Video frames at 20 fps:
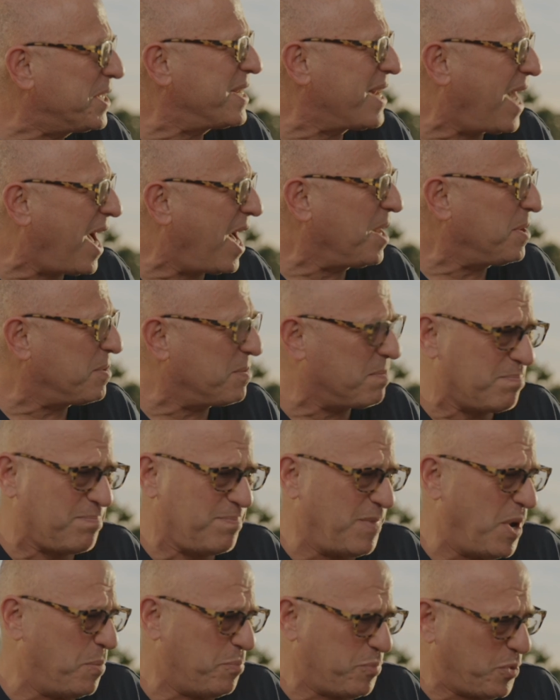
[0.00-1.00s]
not
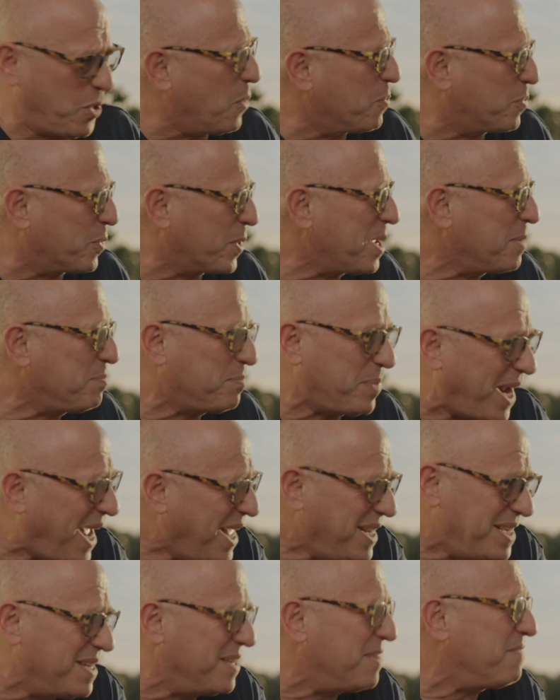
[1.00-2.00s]
appropriate, but
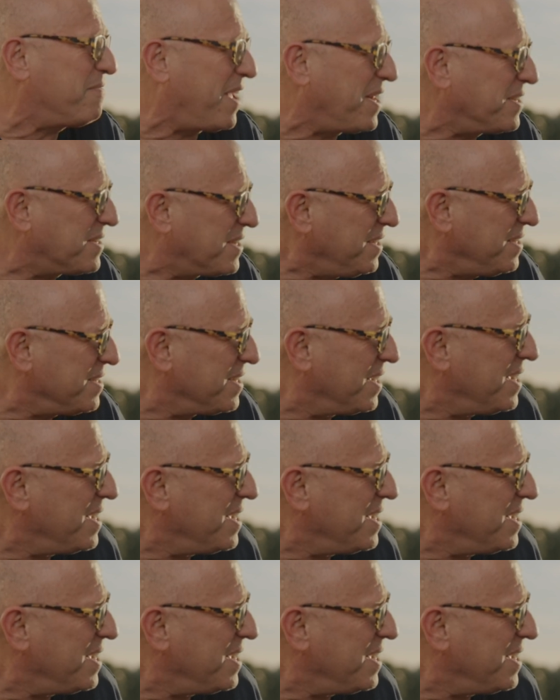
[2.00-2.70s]
I didn't invent it.